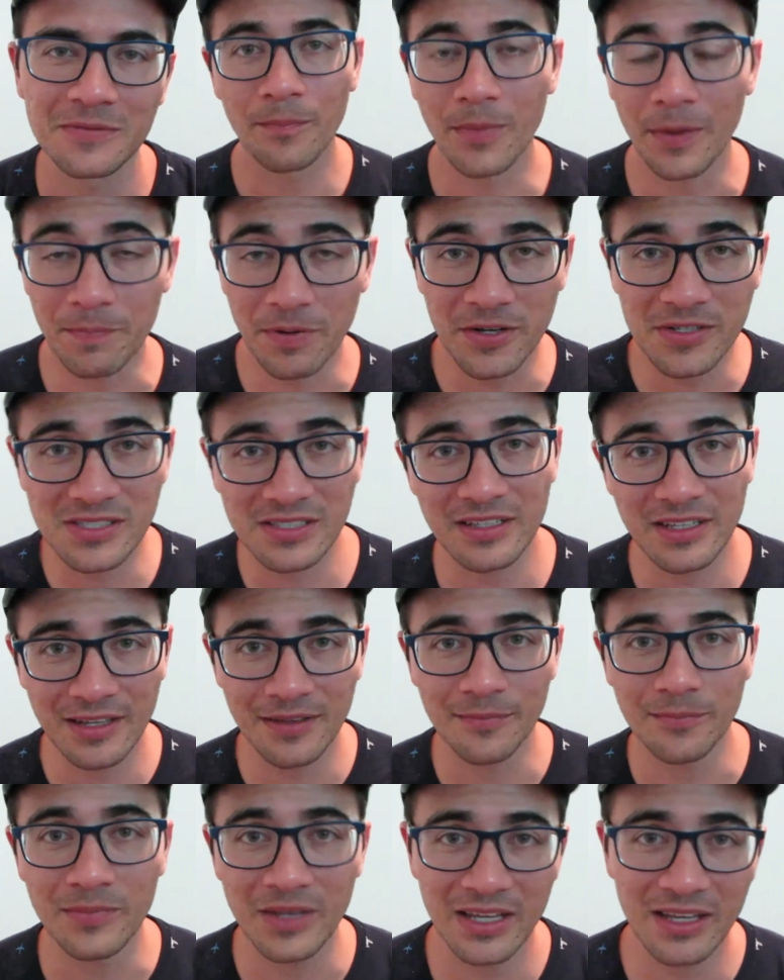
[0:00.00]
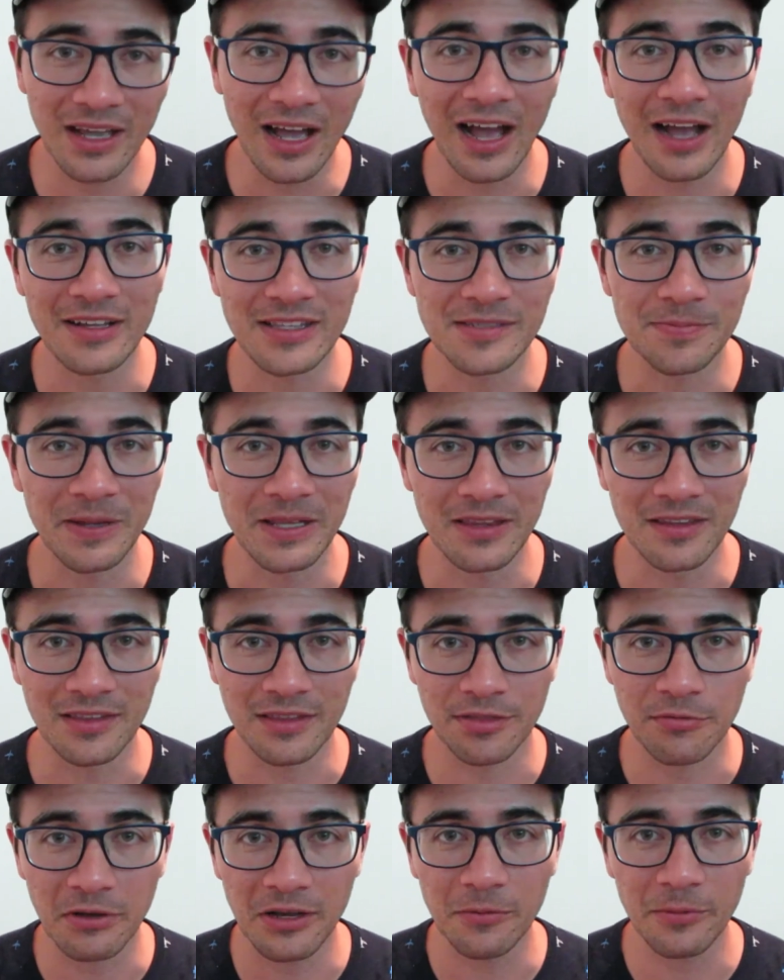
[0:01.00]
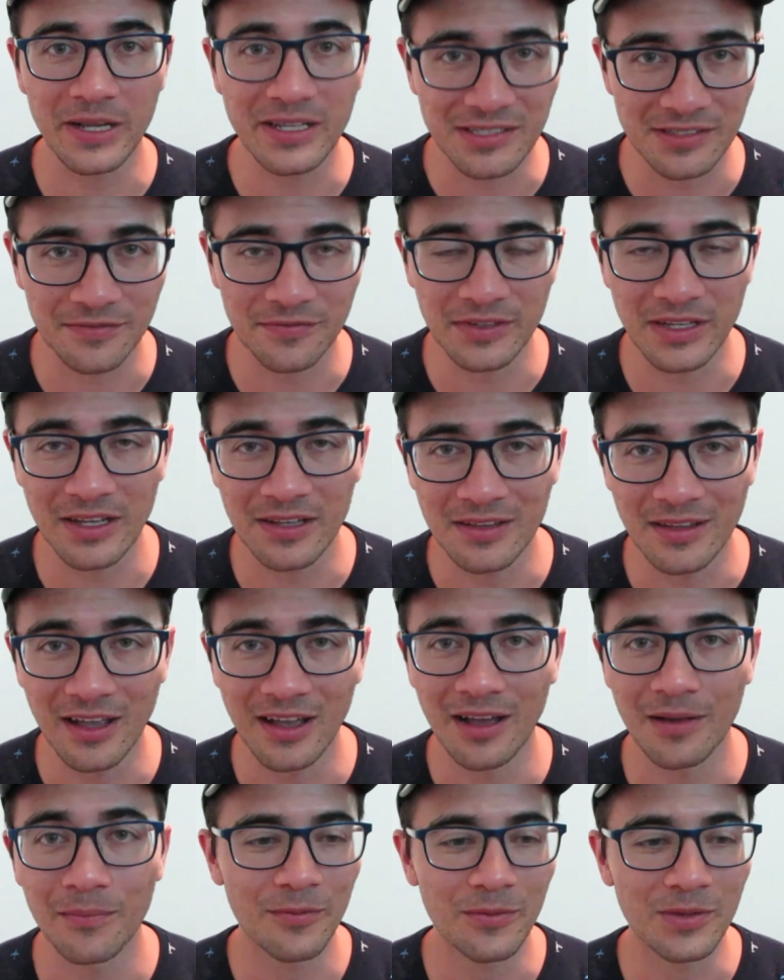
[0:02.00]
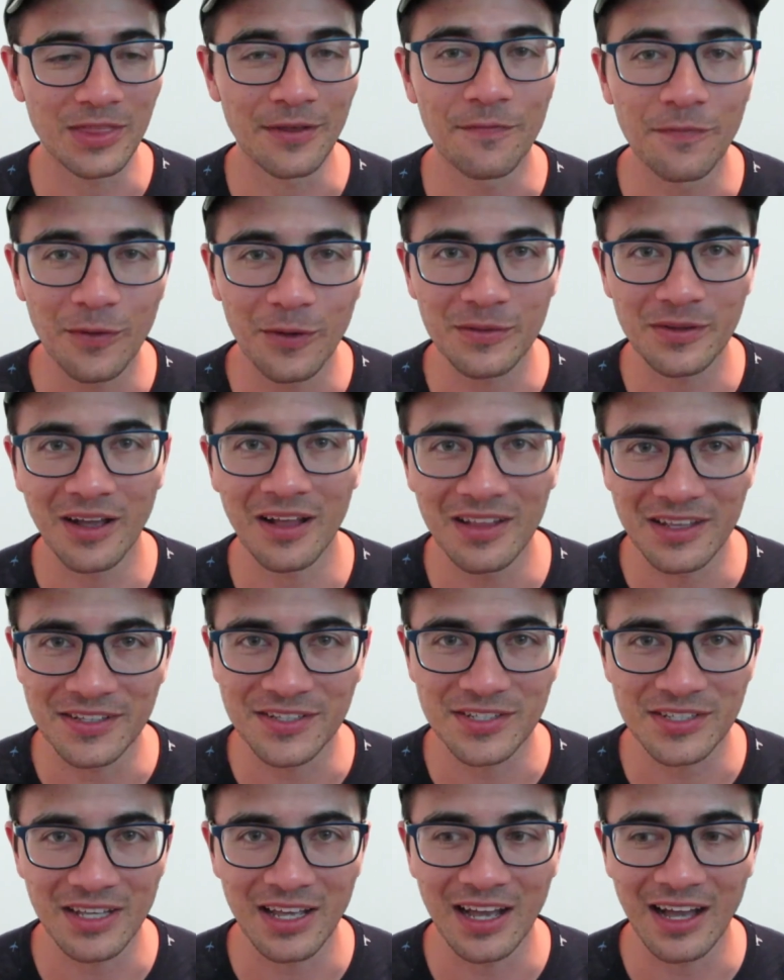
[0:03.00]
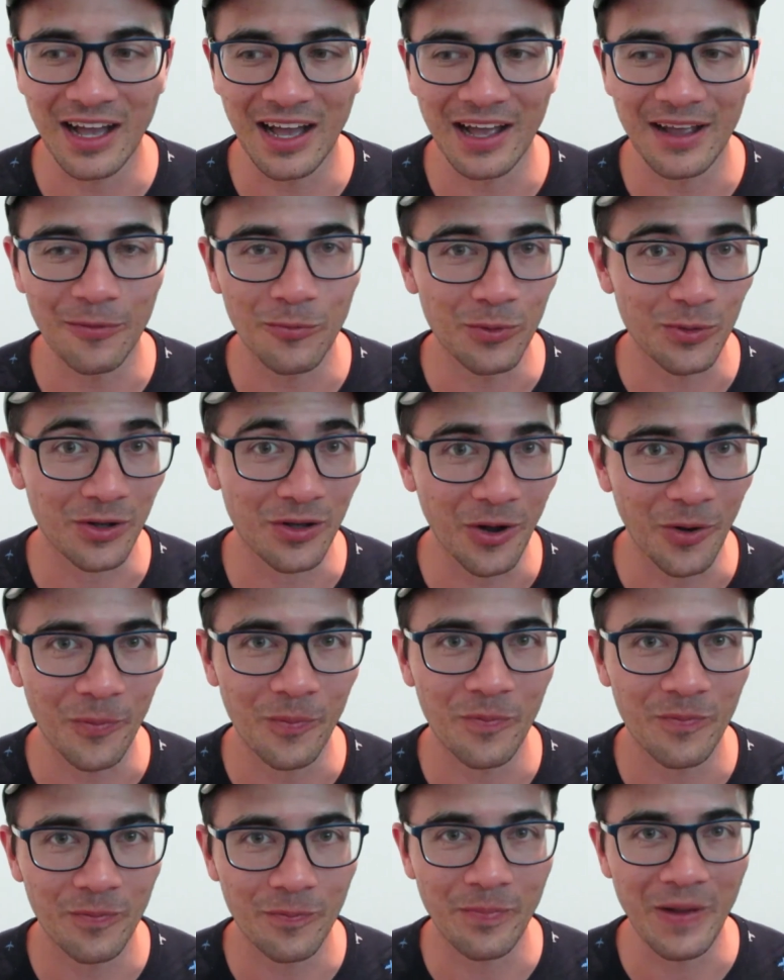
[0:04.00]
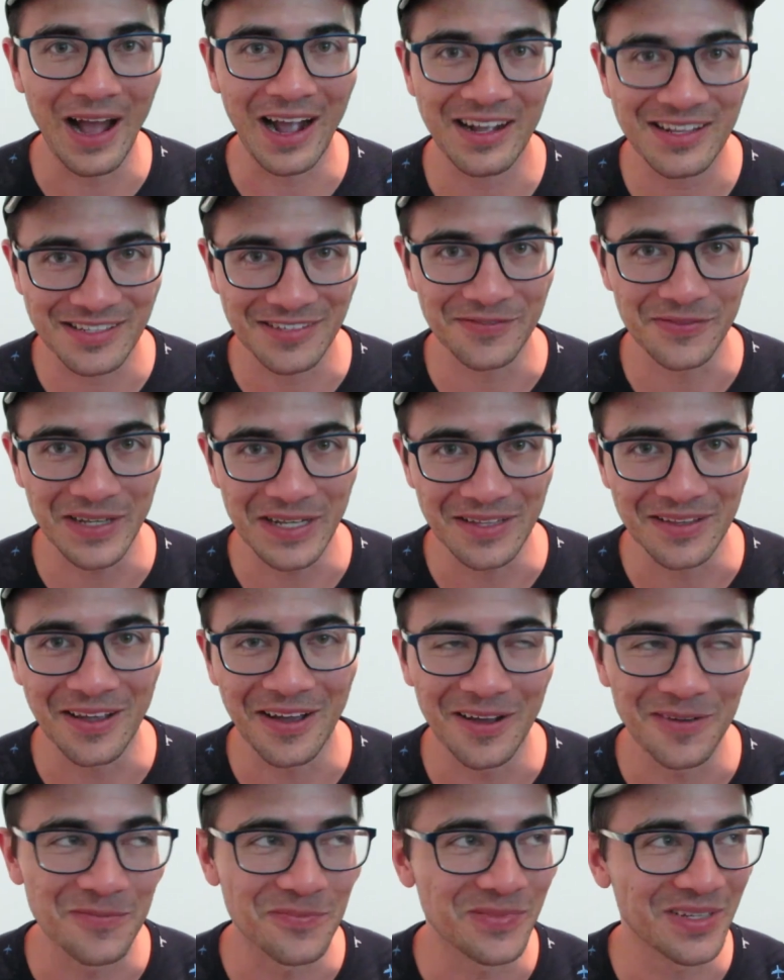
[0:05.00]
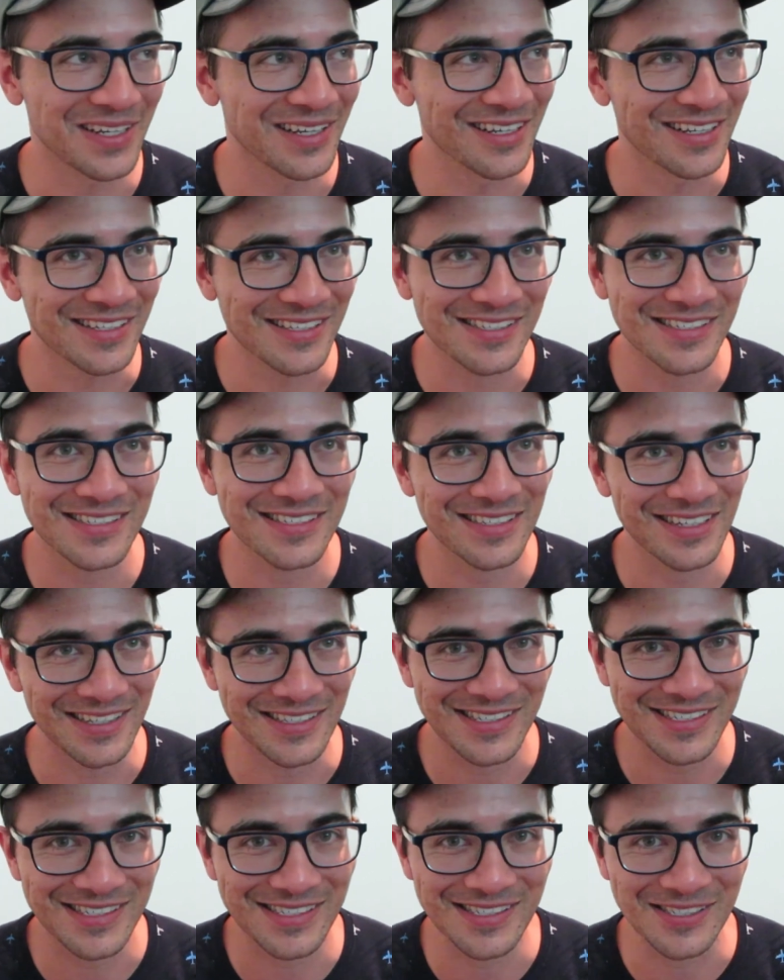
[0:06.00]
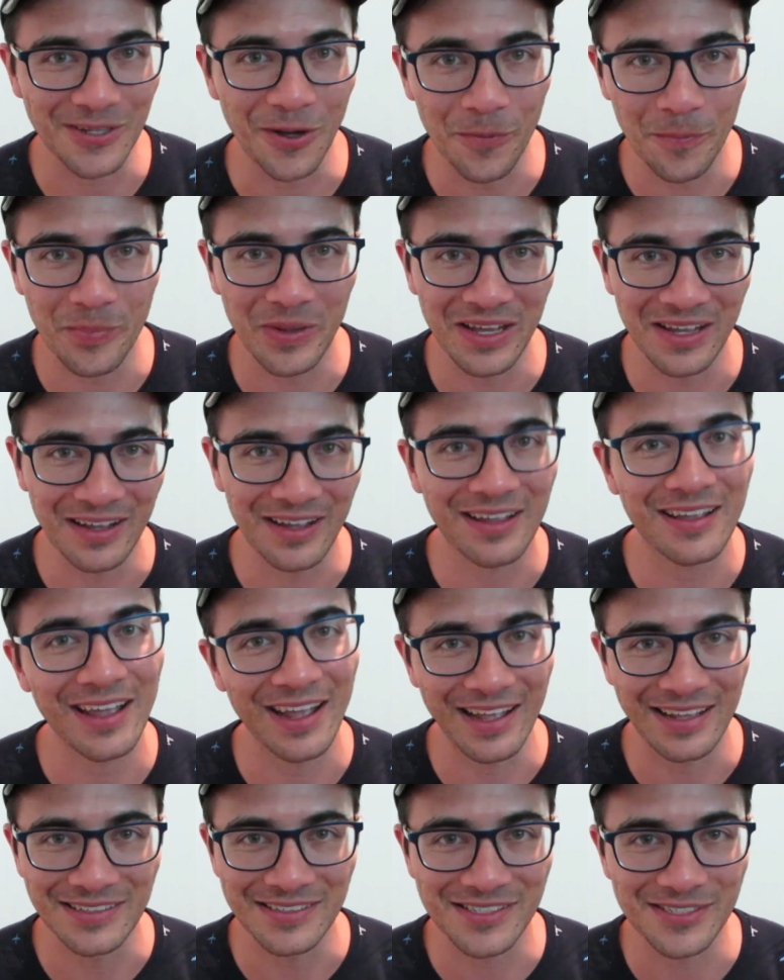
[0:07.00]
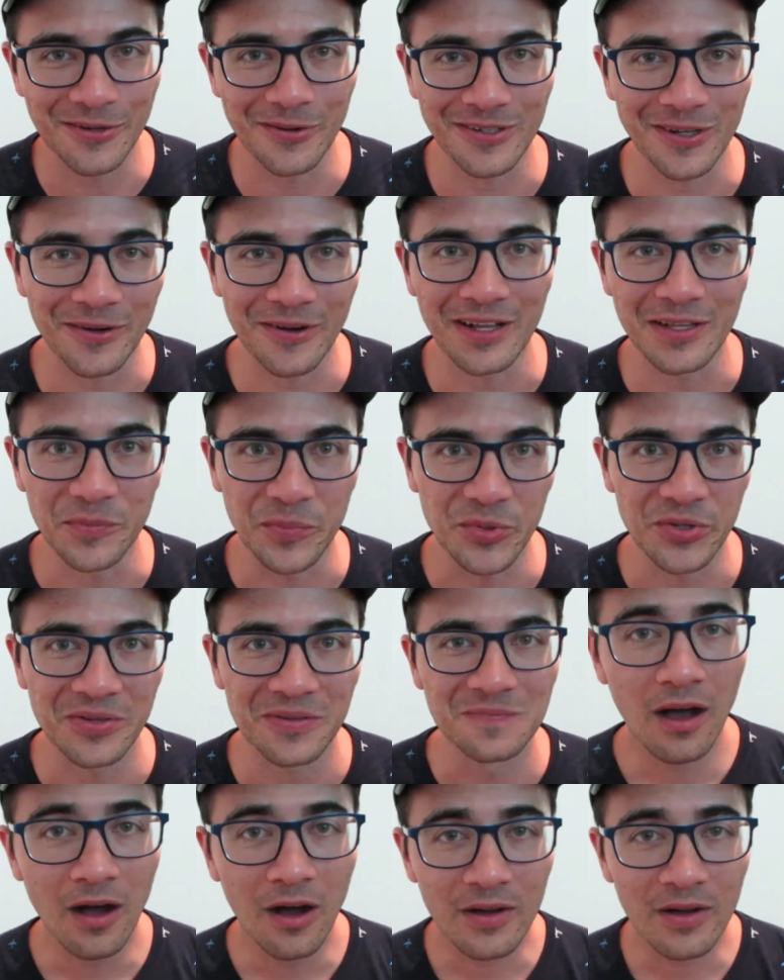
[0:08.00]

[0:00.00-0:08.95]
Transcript: But personally, me, I'd spend 3 weeks in Vietnam with the full knowledge that I will go back to Vietnam because it's so big and so incredible.